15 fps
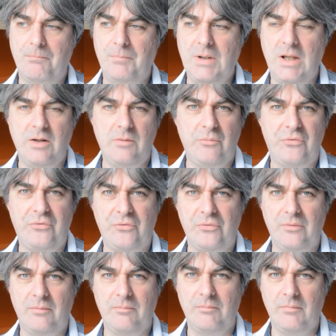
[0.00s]
Blenheims
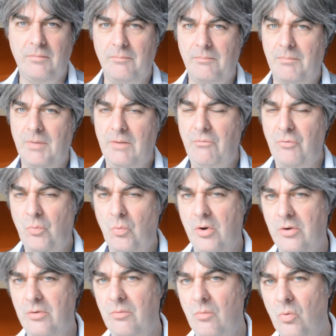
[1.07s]

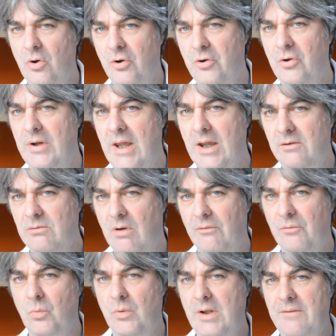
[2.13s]
were good
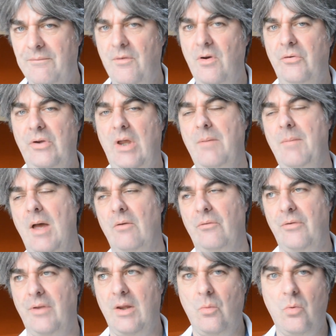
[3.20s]
aircraft. When they first came
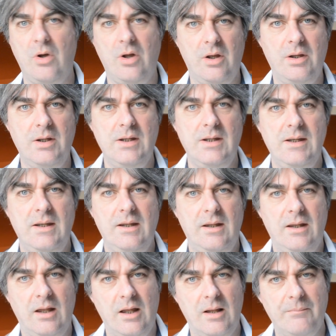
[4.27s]
out, they were
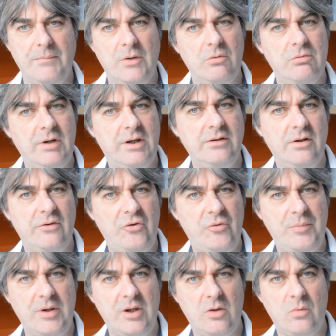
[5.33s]
recognised as
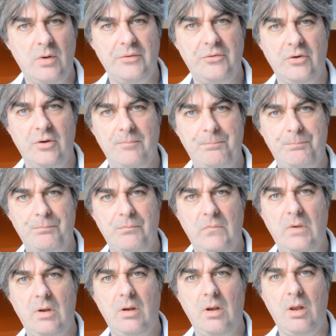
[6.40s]
being quite a
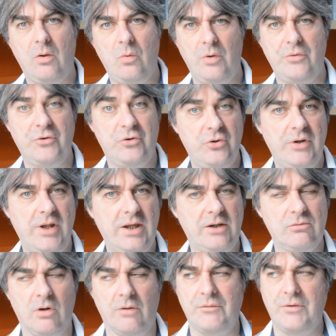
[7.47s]
good
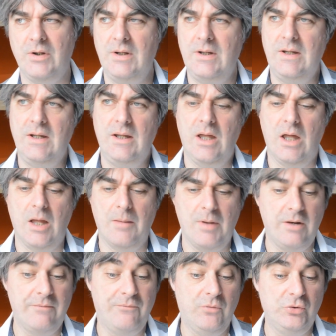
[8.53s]
aircraft,
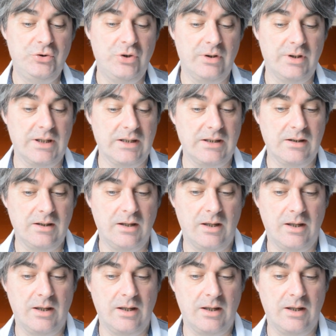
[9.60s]
and unfortunately